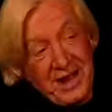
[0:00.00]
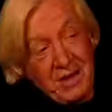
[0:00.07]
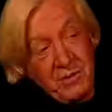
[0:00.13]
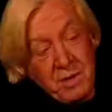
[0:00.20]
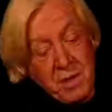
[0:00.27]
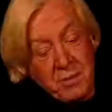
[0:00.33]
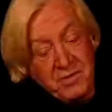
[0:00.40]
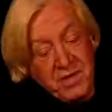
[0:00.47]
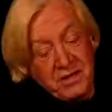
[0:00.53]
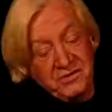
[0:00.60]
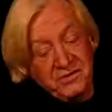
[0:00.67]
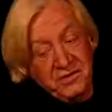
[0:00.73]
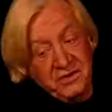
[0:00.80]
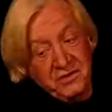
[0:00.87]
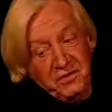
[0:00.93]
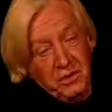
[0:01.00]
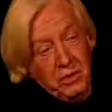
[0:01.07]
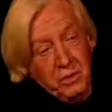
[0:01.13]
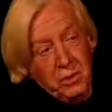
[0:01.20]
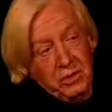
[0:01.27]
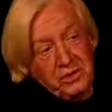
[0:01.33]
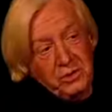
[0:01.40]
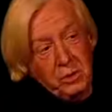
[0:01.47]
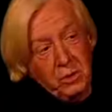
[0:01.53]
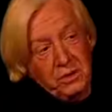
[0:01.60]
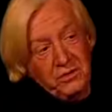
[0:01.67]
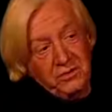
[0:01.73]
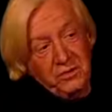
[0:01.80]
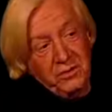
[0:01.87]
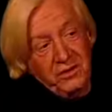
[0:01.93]
I remember that scene at the airport. You were
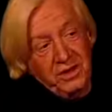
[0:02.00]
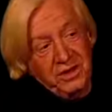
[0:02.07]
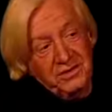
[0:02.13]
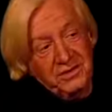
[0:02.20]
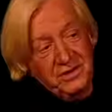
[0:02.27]
wonderful in that.